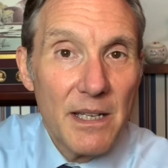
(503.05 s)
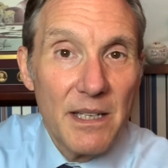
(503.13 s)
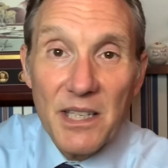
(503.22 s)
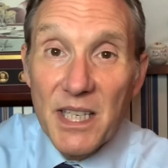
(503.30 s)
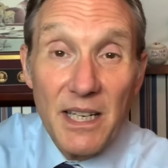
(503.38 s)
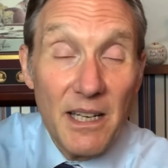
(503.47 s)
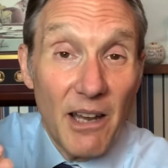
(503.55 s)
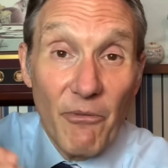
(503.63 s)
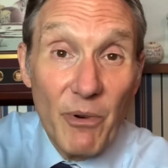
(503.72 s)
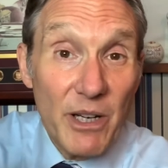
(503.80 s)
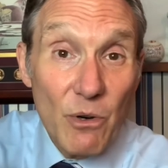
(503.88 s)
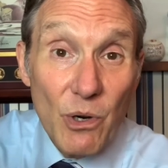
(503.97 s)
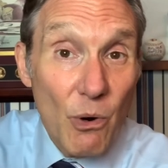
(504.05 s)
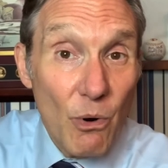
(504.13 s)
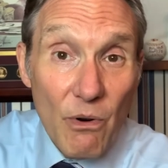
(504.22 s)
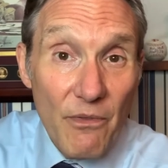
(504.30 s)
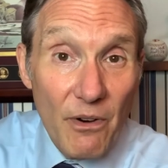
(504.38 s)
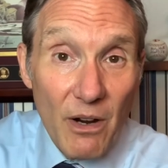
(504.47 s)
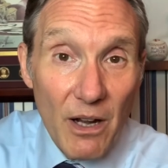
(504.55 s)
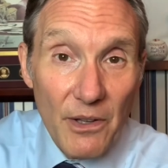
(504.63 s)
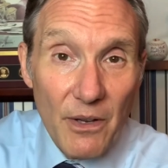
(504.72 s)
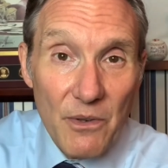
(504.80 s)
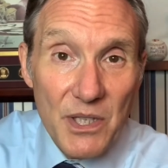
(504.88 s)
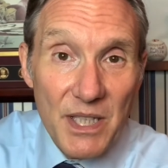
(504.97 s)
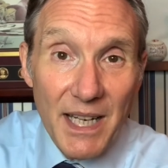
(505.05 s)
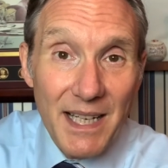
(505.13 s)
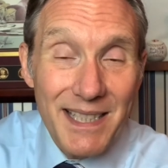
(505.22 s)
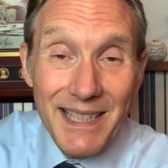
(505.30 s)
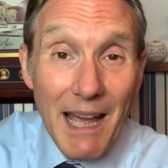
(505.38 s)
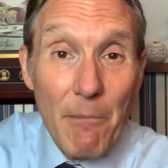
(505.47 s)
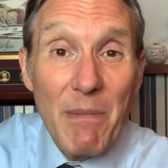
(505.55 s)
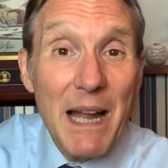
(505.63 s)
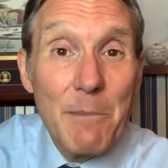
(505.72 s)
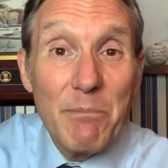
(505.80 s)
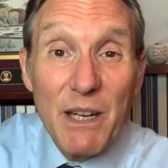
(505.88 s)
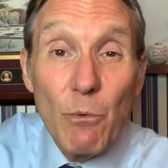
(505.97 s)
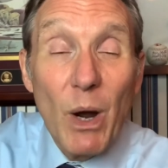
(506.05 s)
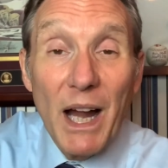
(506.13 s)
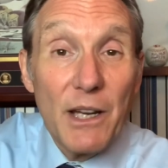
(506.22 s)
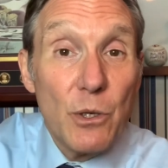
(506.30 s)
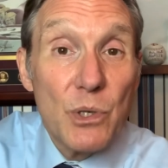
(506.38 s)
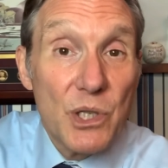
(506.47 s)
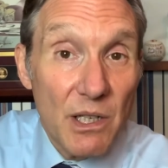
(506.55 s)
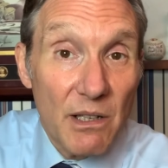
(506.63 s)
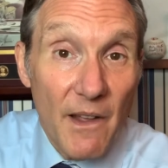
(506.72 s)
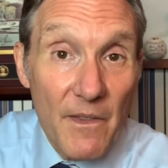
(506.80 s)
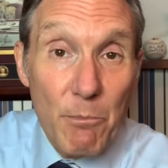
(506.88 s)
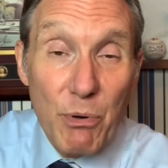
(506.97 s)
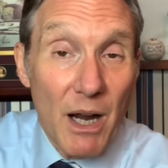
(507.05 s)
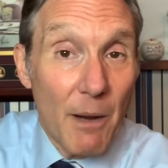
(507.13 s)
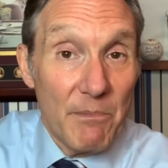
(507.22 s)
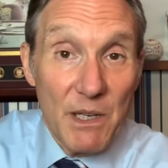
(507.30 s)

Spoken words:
You see, if we don't go over all those things, that might be why you still have the problem.